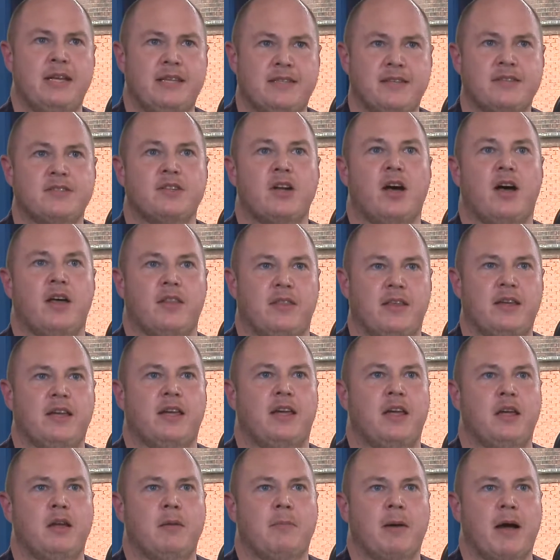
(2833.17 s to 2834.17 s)
to start
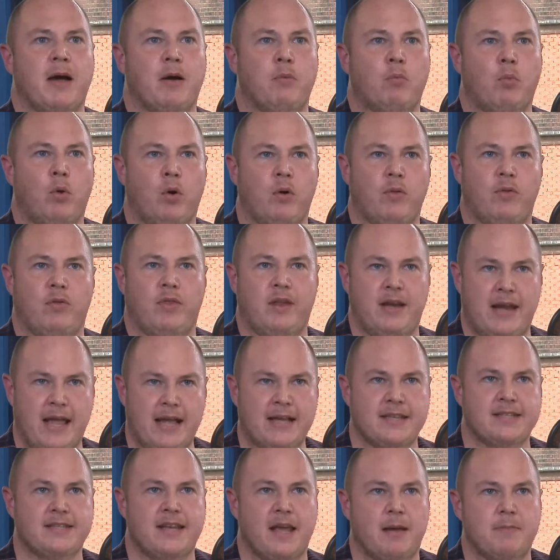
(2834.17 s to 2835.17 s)
thinking about what the
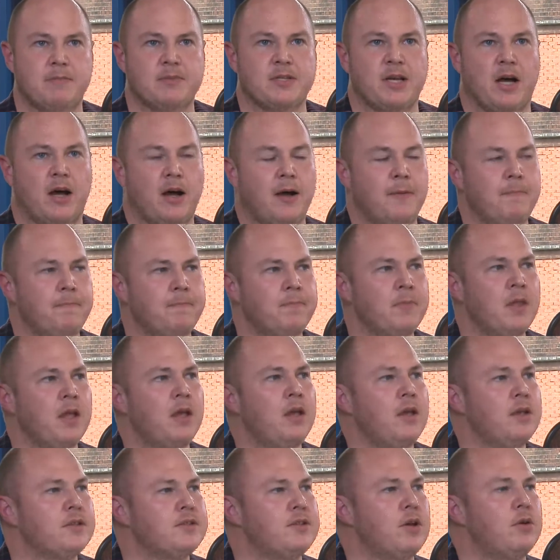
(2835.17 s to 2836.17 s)
next steps are.
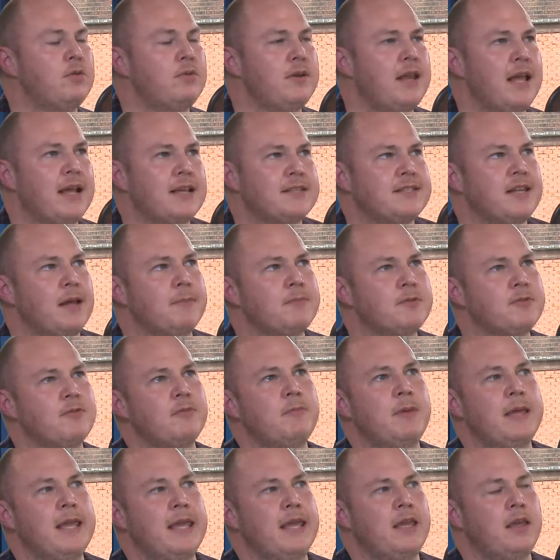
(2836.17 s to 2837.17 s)
So next steps for
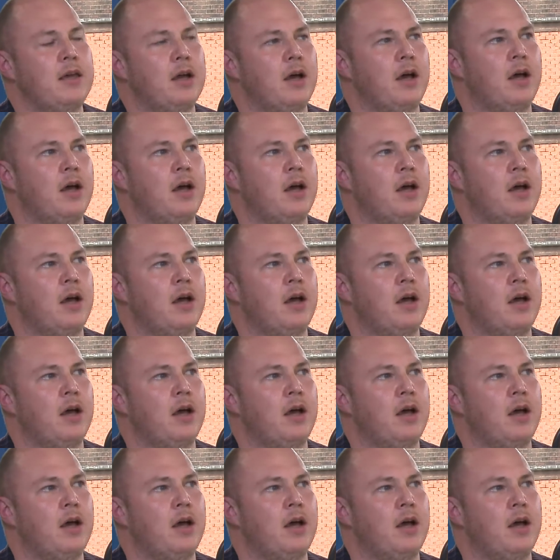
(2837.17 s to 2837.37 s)
me